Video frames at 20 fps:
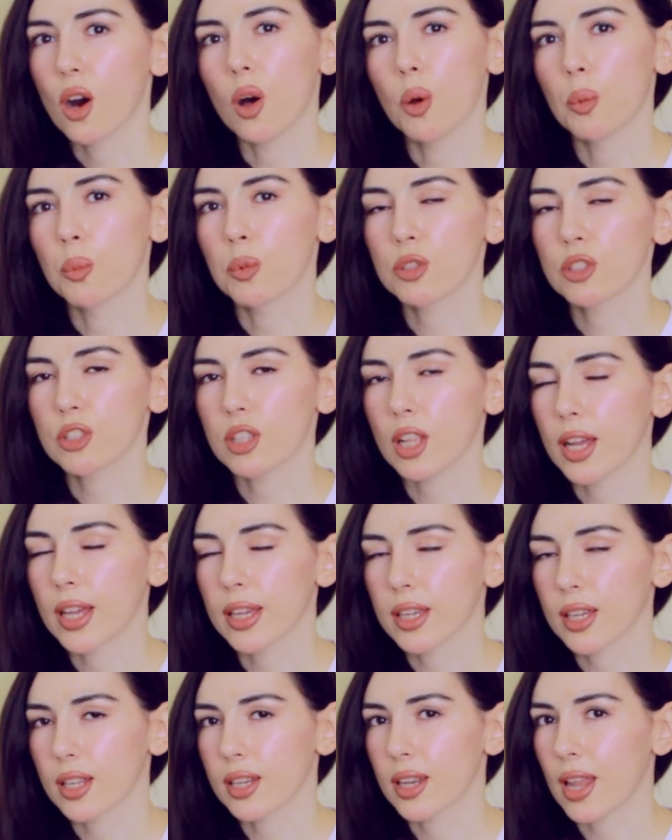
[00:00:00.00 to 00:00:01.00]
almost
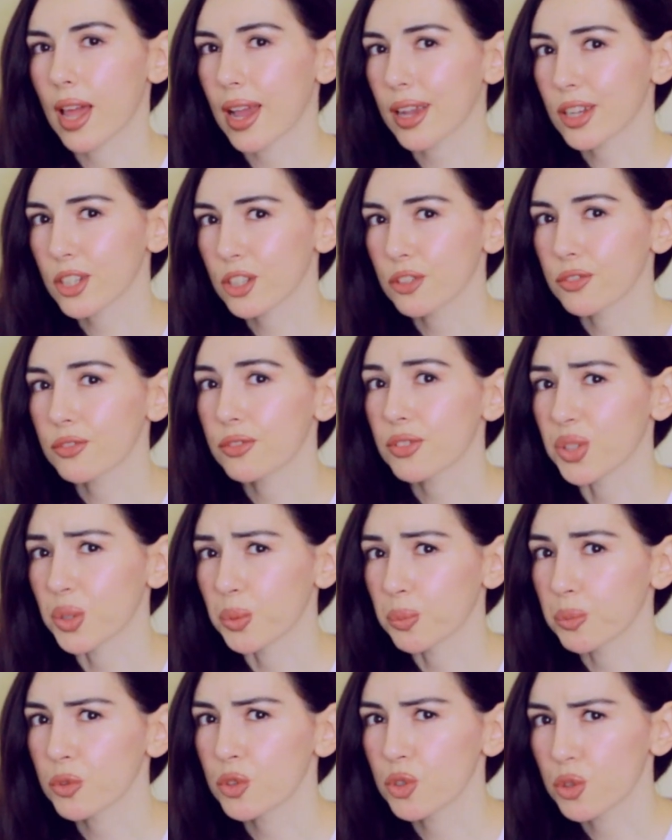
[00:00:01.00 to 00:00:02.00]
like an action
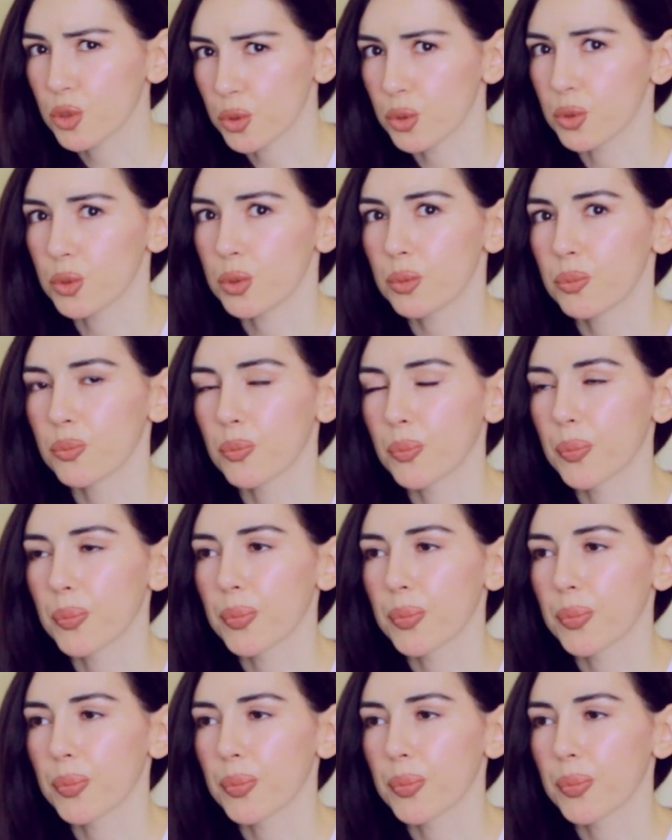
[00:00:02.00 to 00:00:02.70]
film too,